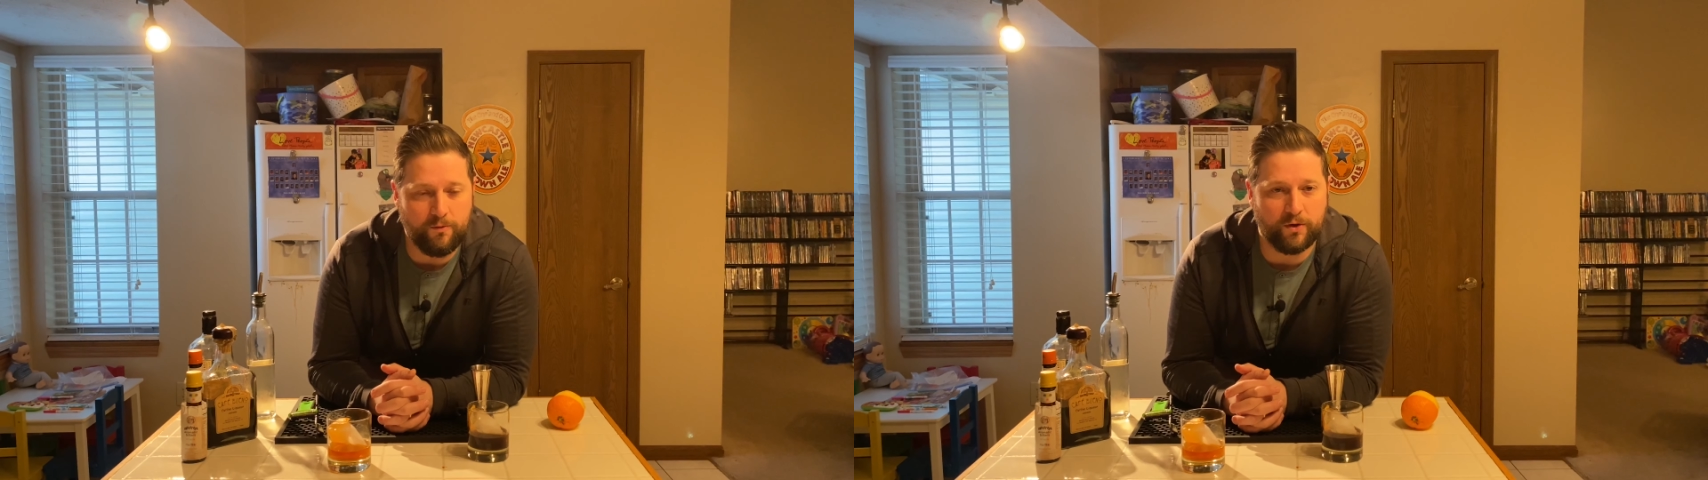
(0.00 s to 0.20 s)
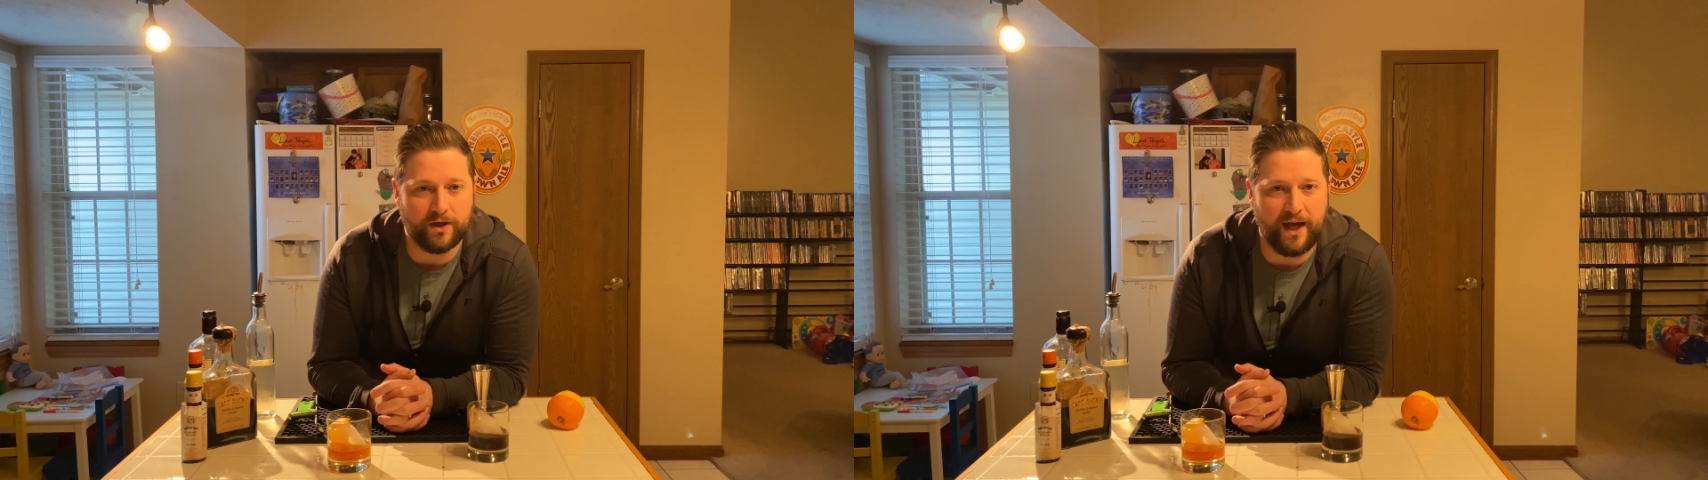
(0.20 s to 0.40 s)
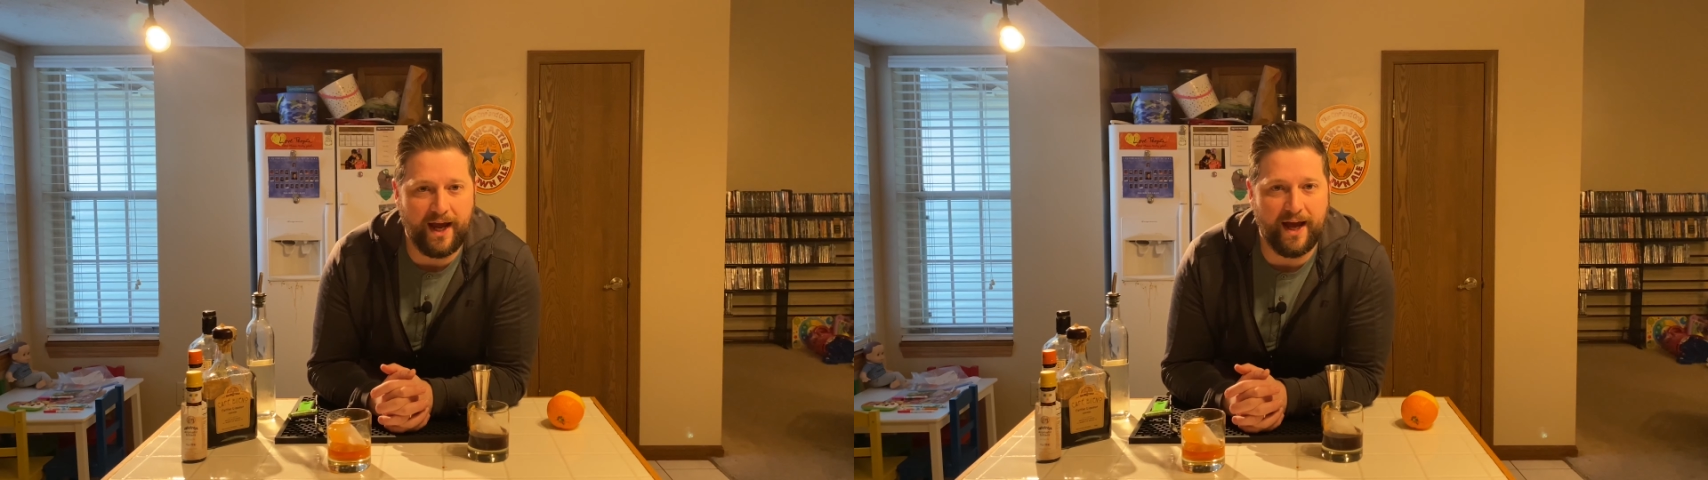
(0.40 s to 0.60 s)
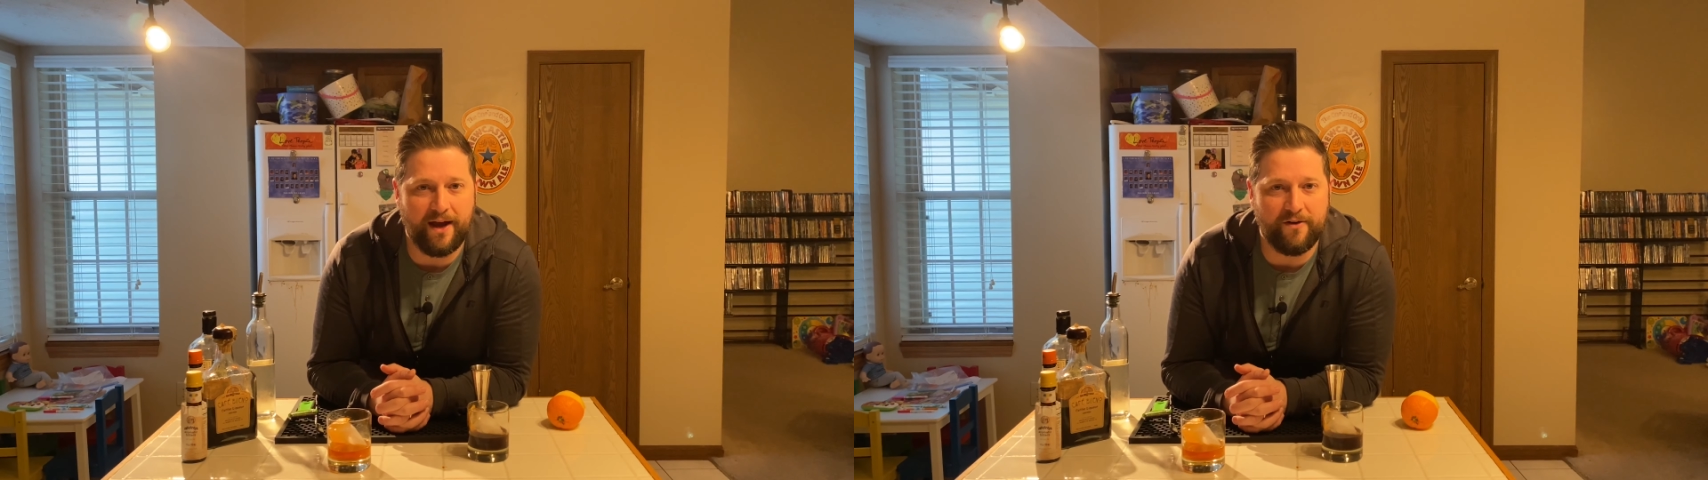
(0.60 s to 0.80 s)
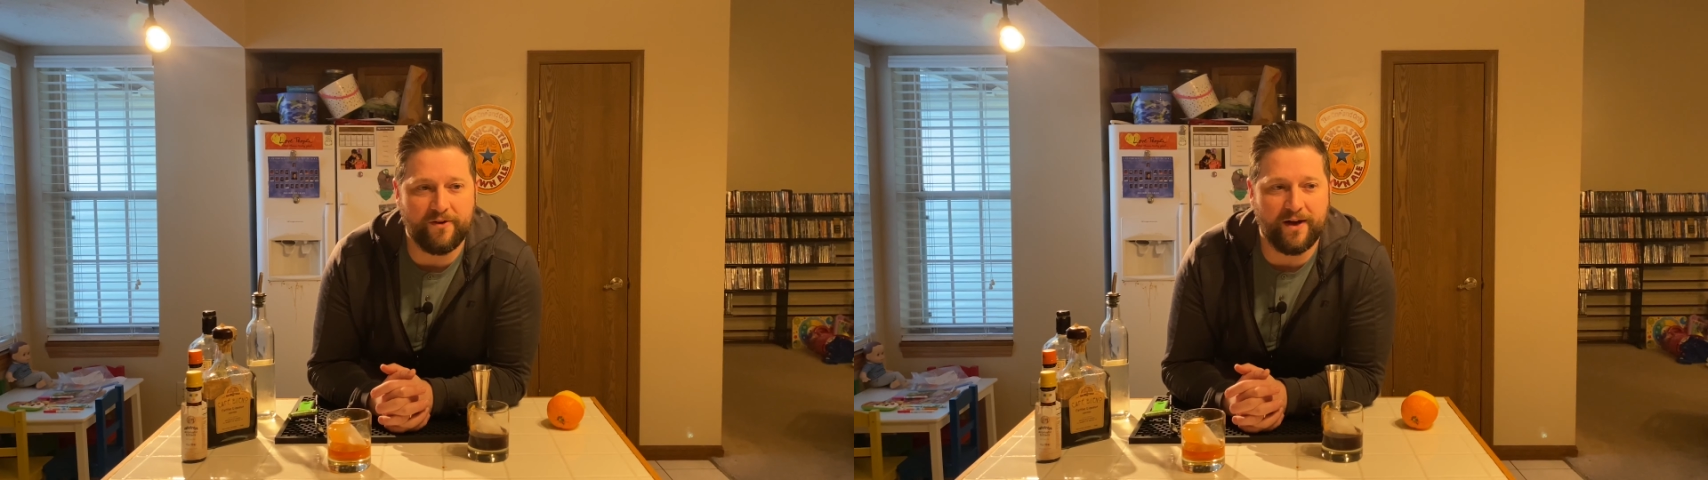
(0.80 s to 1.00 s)
We're
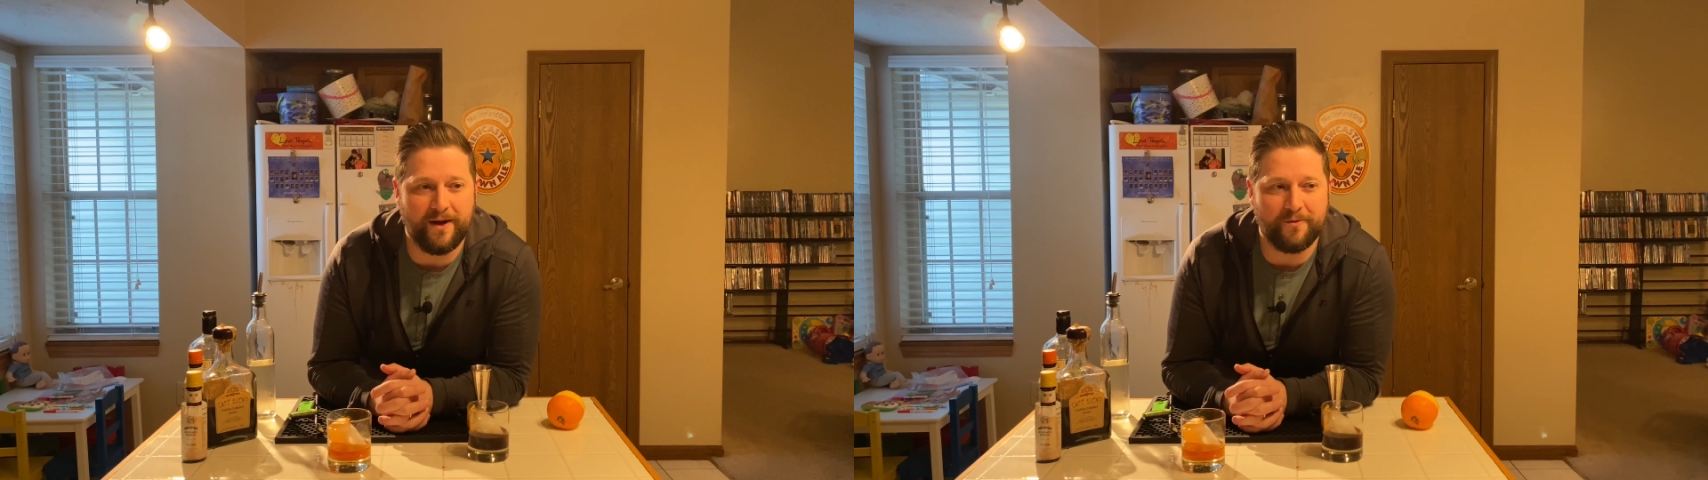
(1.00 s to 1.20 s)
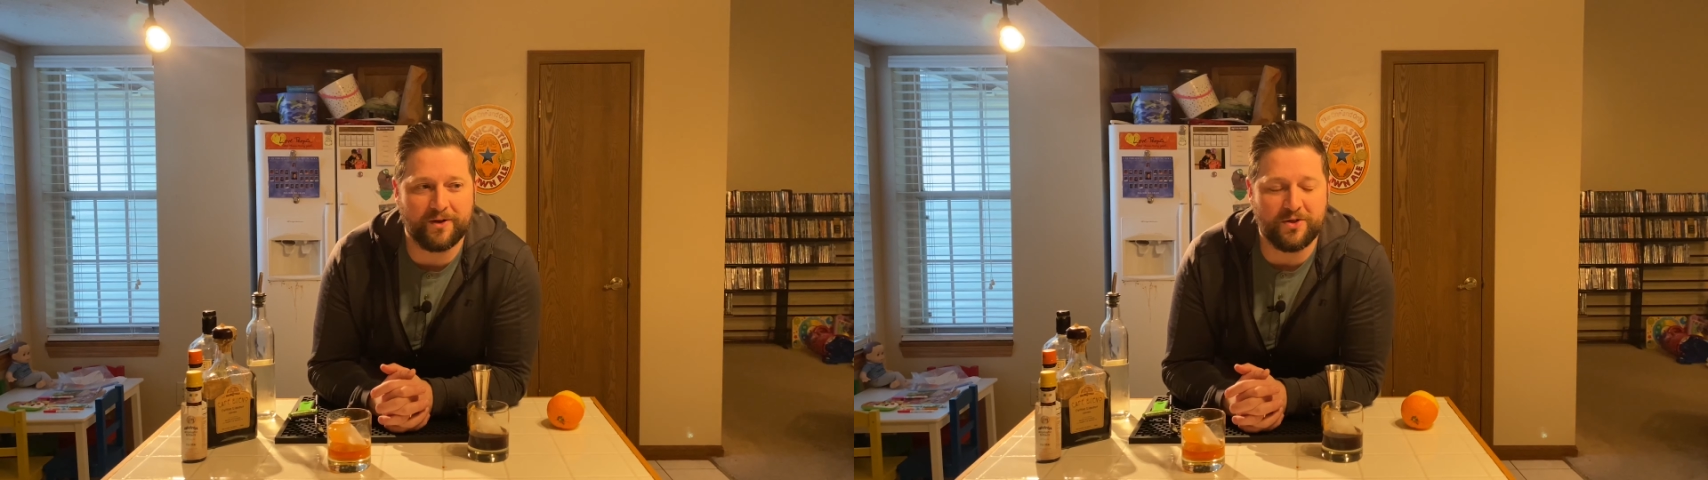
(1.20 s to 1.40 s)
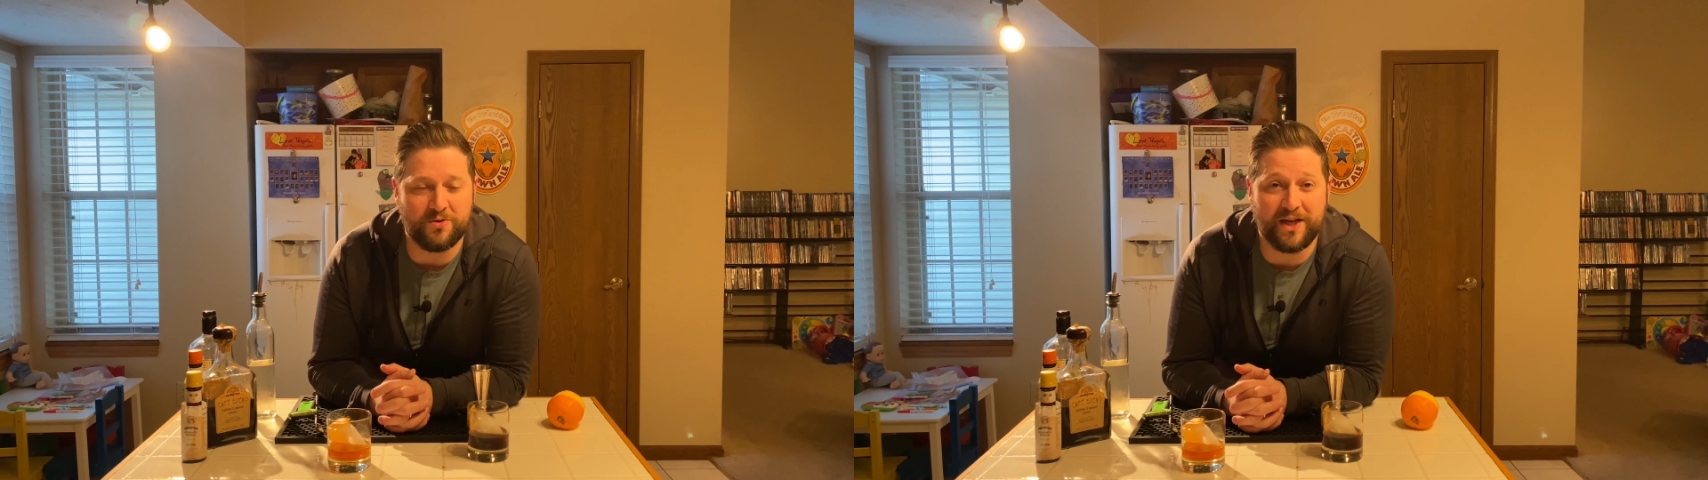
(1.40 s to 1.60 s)
gonna do